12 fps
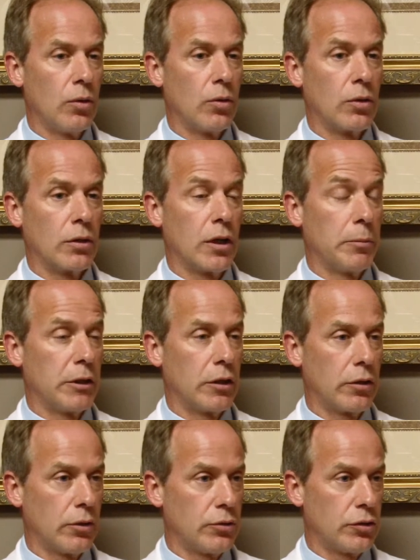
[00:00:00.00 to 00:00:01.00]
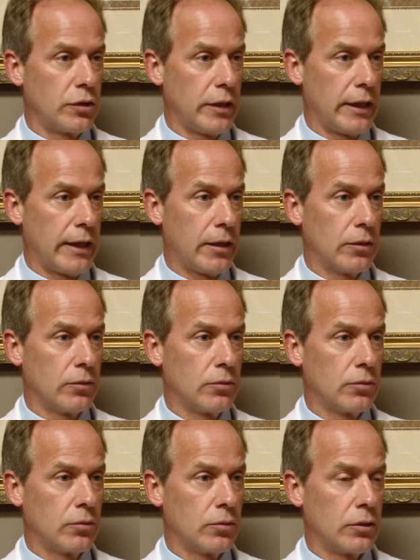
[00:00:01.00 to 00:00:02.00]
or coming close to that,
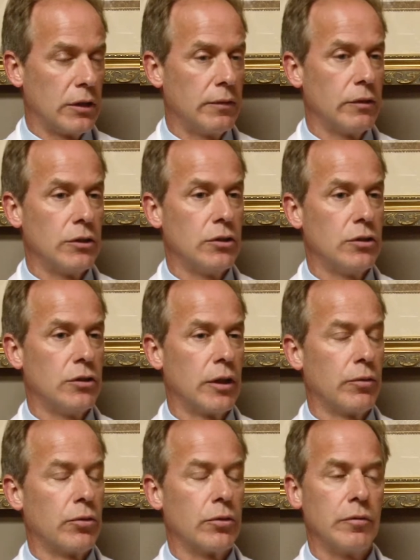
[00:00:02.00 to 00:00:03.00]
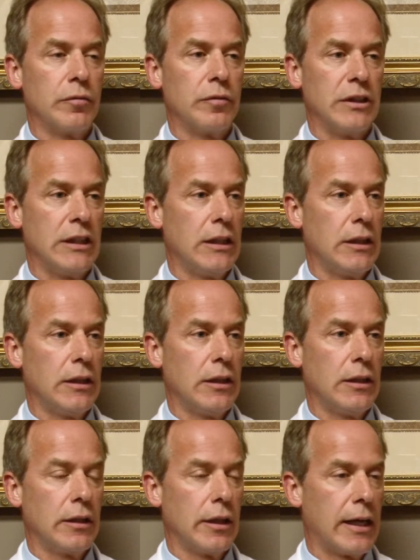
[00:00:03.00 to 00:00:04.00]
or even general
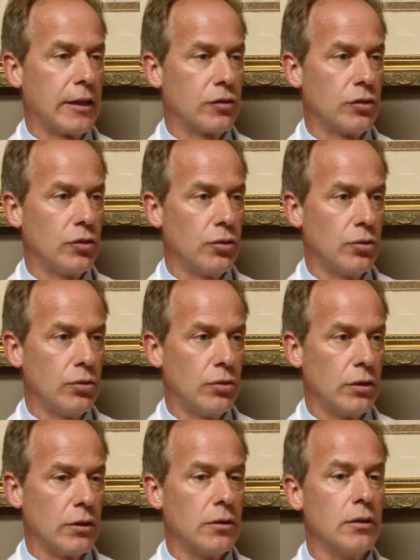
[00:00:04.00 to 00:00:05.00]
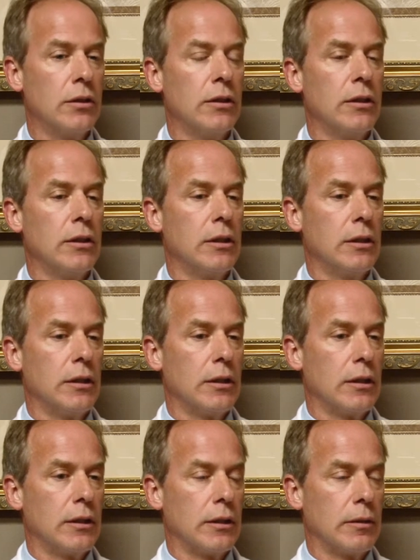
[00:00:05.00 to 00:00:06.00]
fatigue and lassitude and
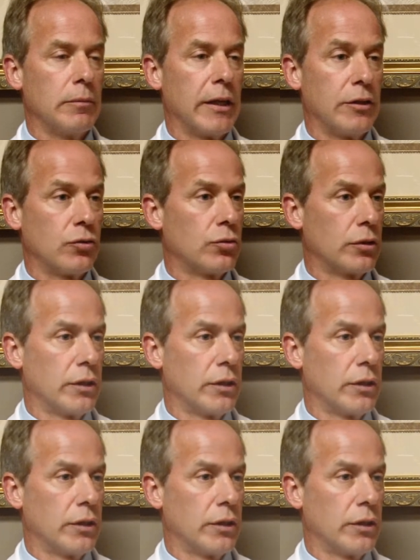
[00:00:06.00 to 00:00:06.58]
that sort